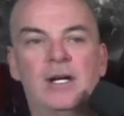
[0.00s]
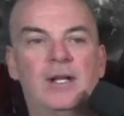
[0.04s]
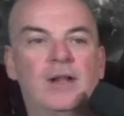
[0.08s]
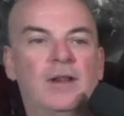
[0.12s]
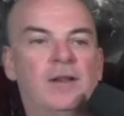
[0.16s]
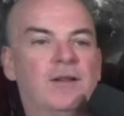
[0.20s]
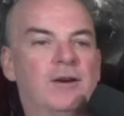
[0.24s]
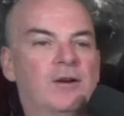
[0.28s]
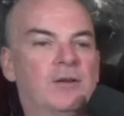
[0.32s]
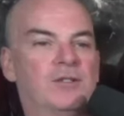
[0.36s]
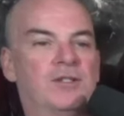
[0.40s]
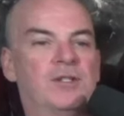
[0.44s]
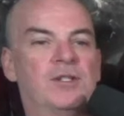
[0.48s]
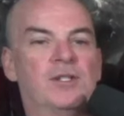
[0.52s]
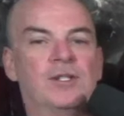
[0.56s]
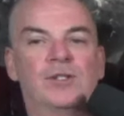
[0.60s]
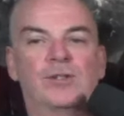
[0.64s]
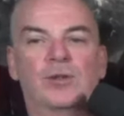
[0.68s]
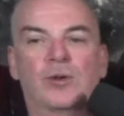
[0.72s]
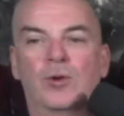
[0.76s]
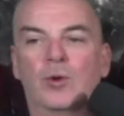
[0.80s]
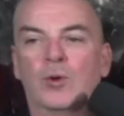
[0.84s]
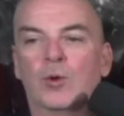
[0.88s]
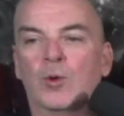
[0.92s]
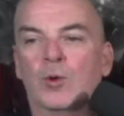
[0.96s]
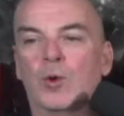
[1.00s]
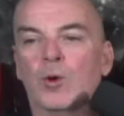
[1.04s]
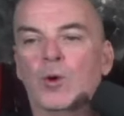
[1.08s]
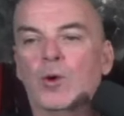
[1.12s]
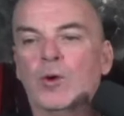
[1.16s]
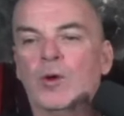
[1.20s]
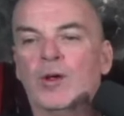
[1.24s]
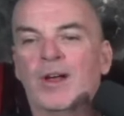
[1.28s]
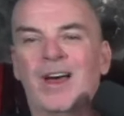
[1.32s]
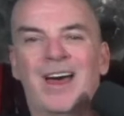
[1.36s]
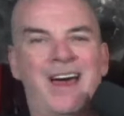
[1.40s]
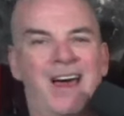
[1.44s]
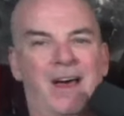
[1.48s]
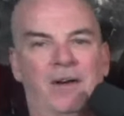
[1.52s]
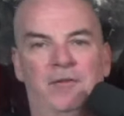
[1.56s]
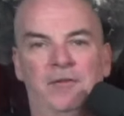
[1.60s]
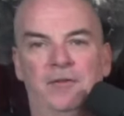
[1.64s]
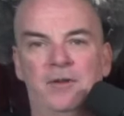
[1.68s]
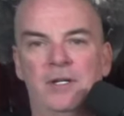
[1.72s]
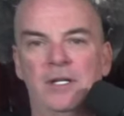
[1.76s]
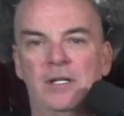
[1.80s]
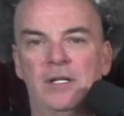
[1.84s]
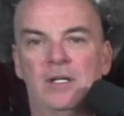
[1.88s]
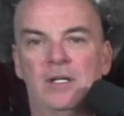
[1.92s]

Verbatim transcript: There's this cool heft